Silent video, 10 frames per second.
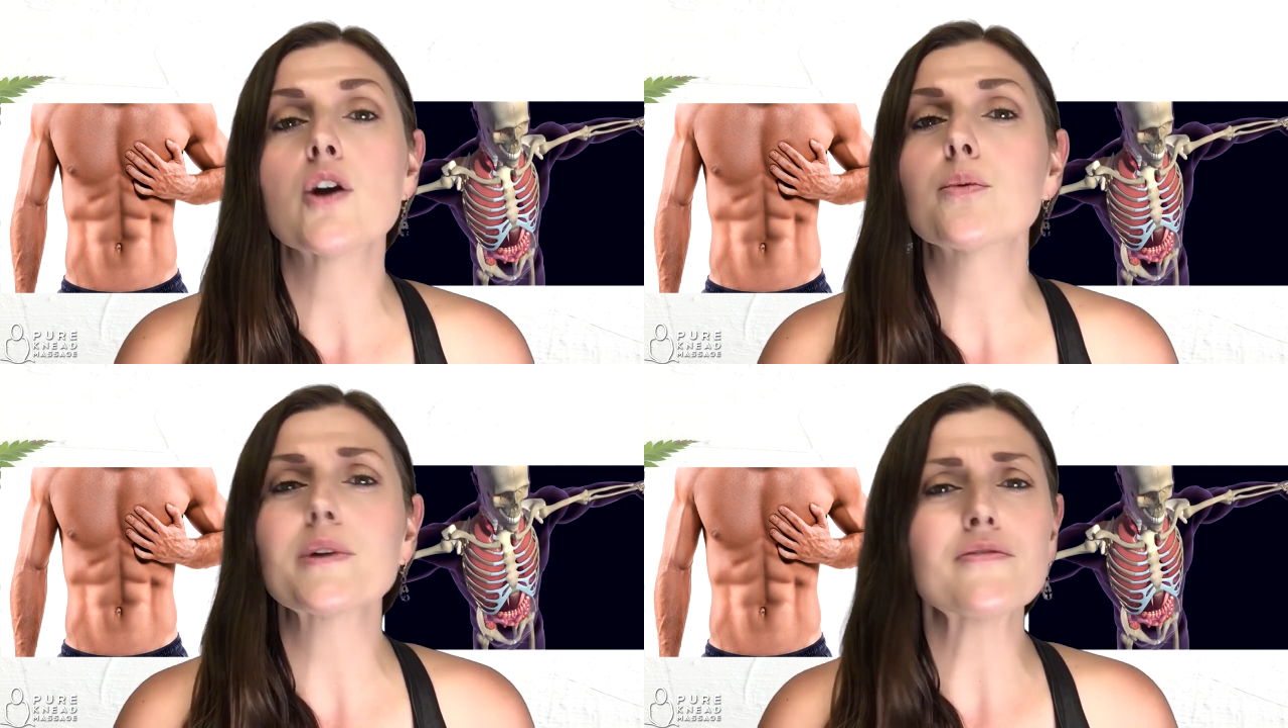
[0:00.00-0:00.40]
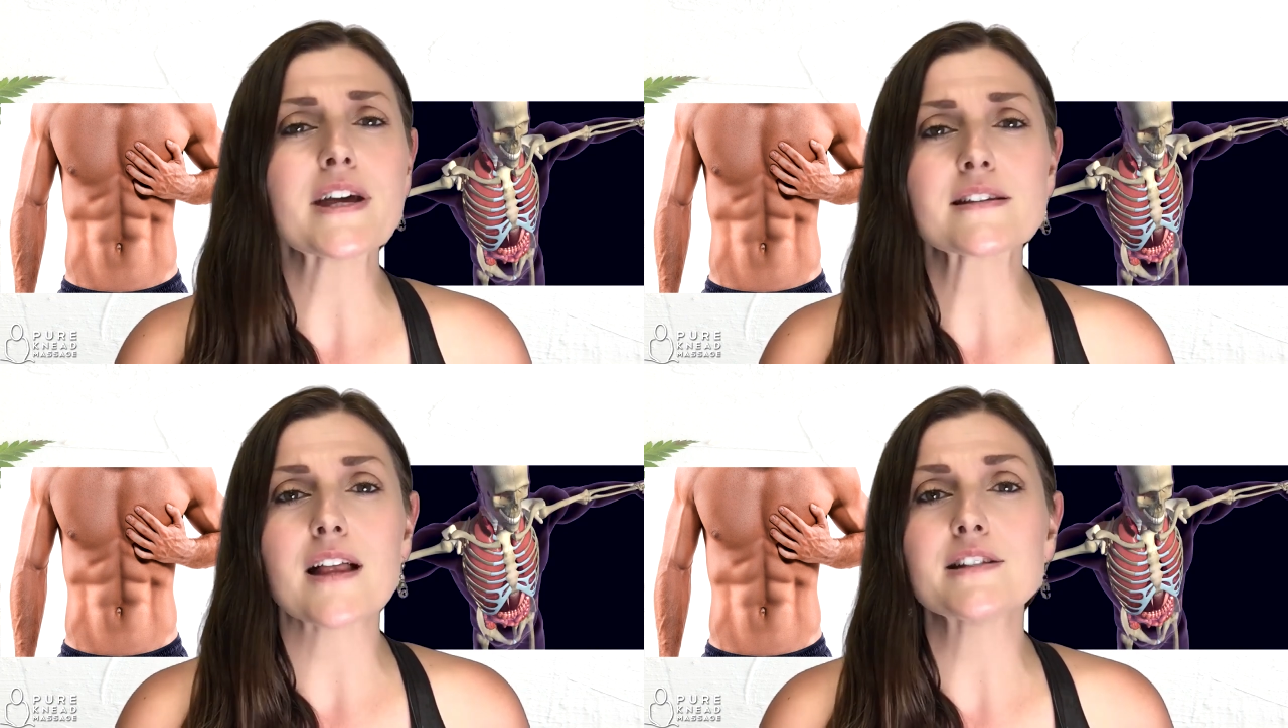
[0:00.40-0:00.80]

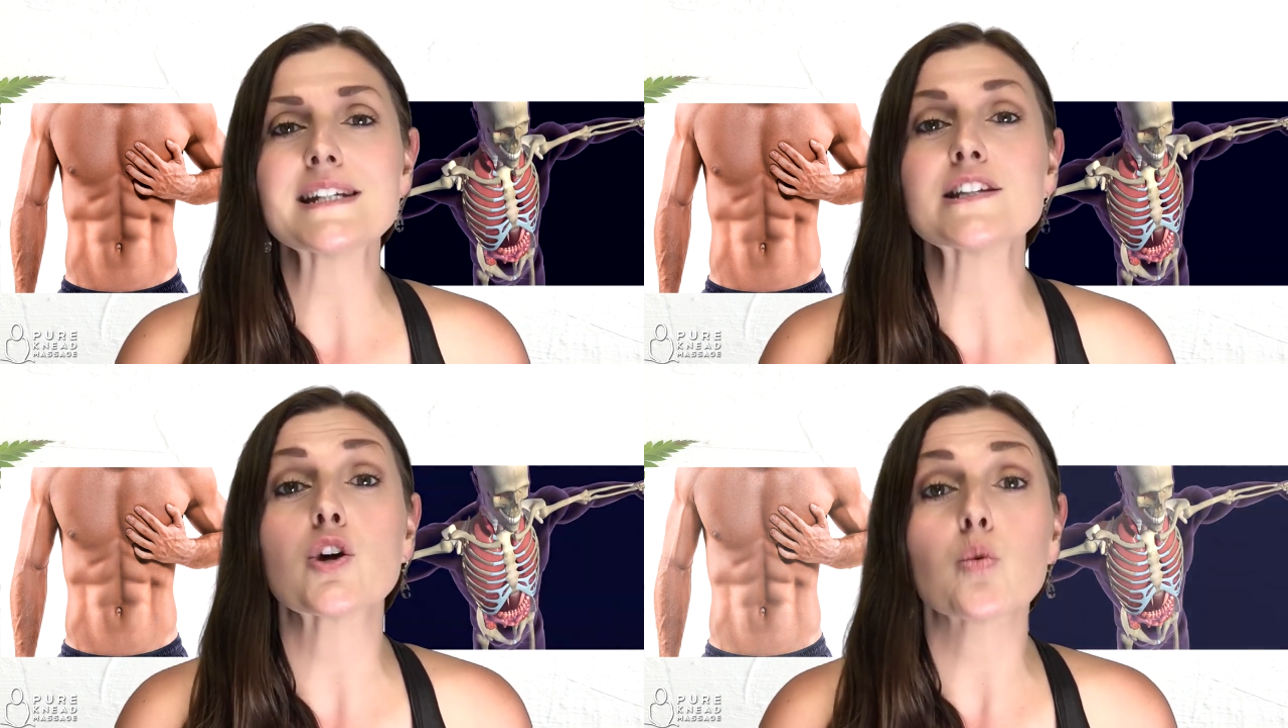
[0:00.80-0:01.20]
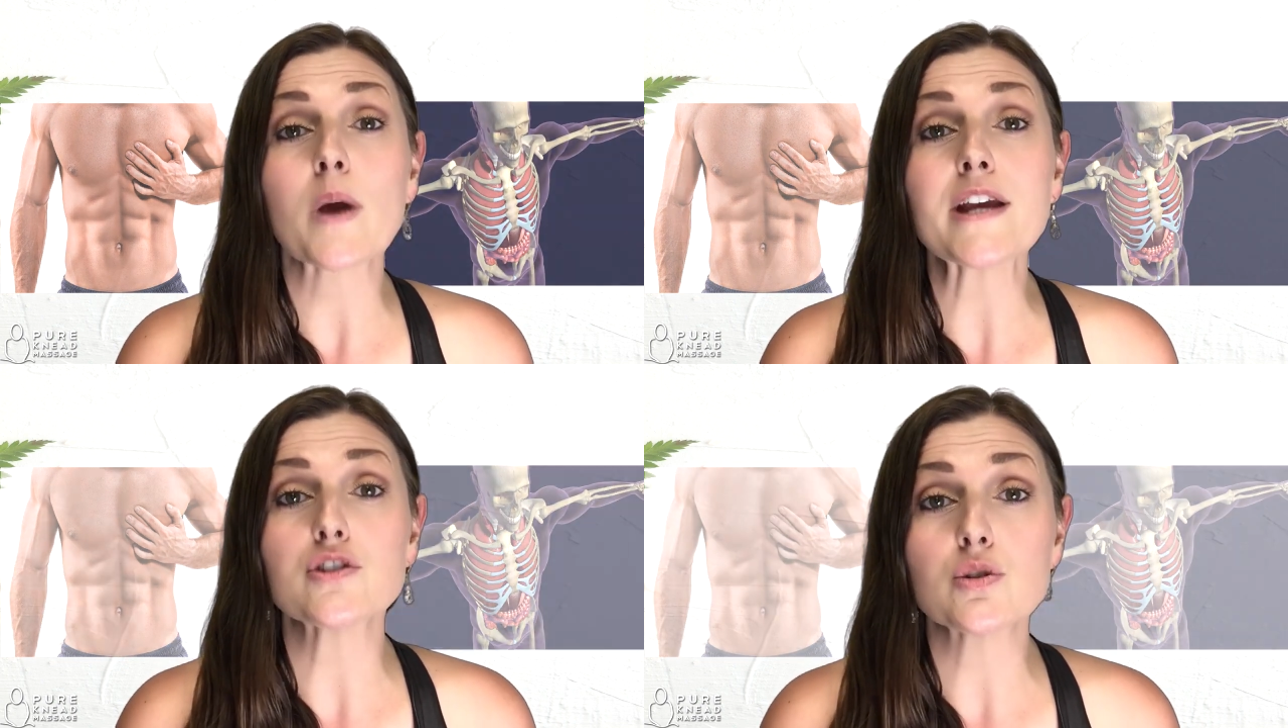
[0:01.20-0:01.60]
reflexology is a
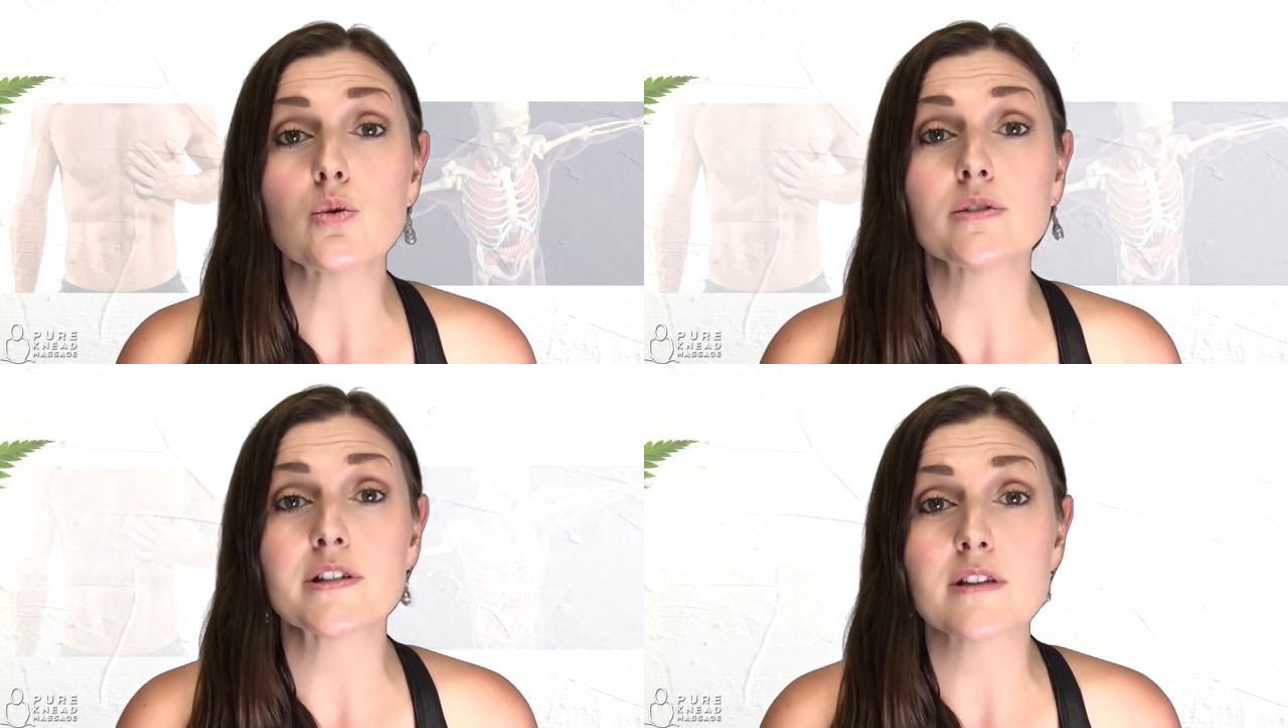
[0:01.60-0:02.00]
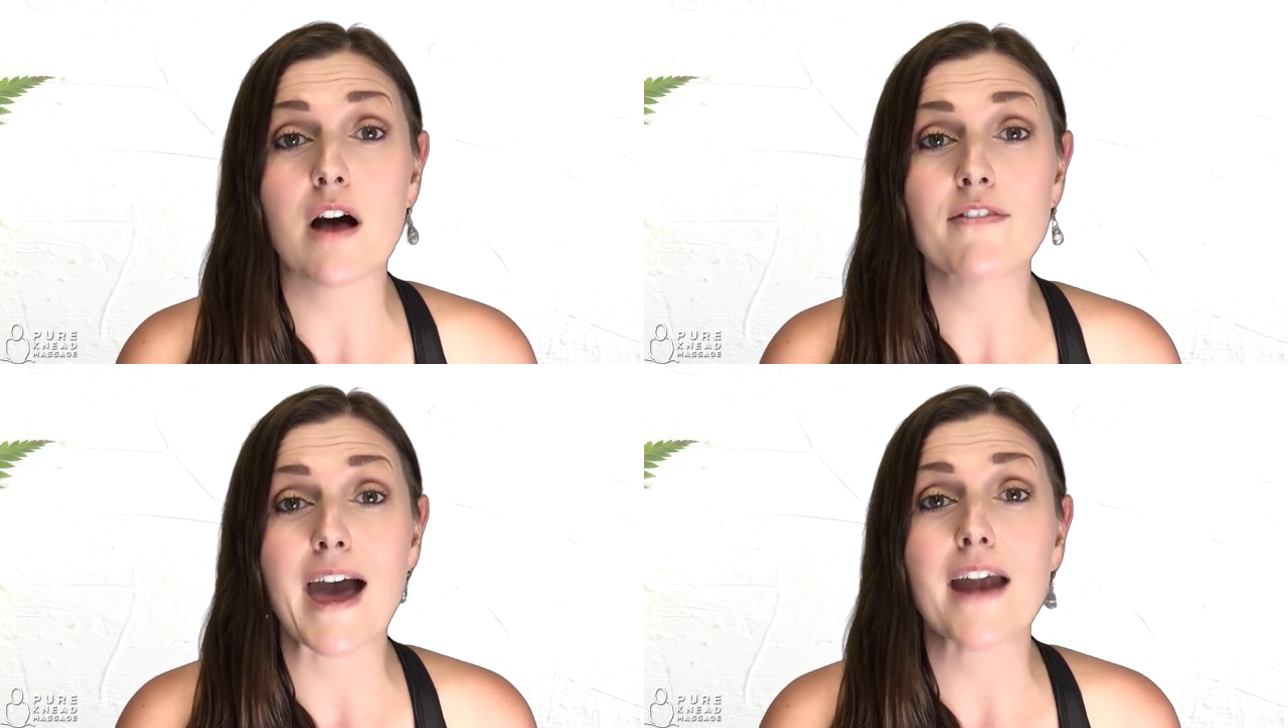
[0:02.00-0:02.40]
great tool to
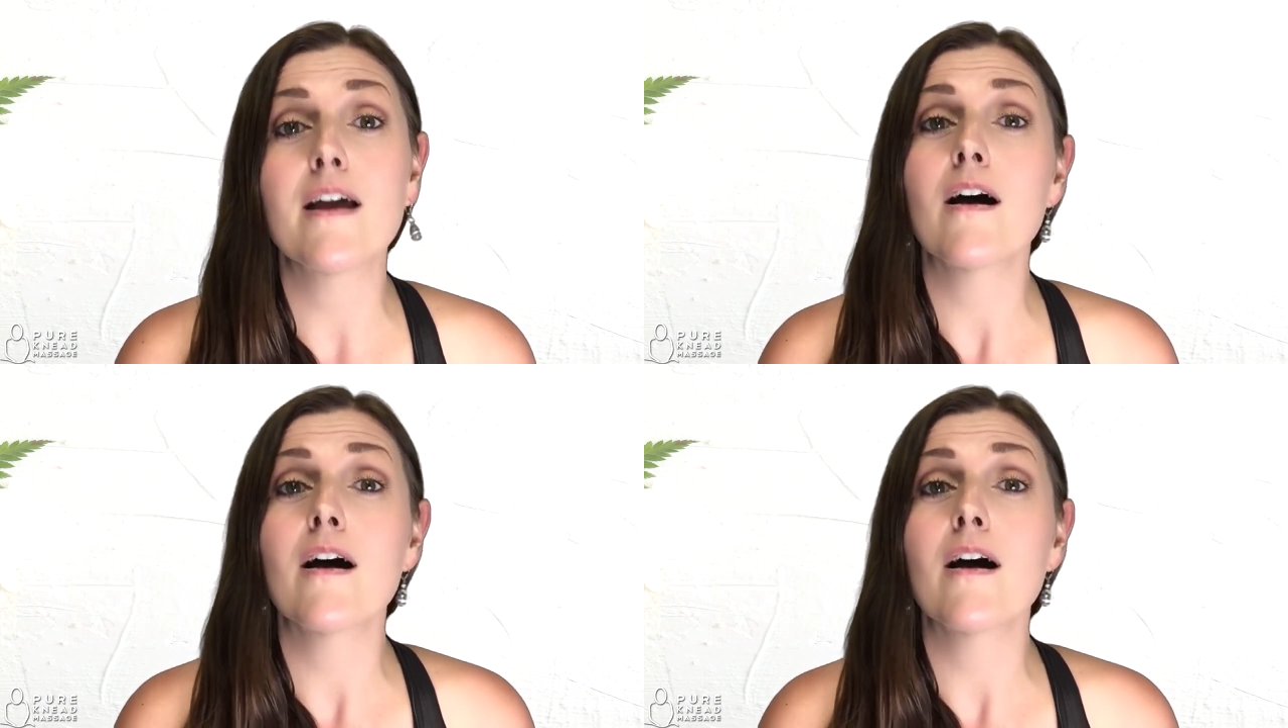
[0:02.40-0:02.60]
solve that,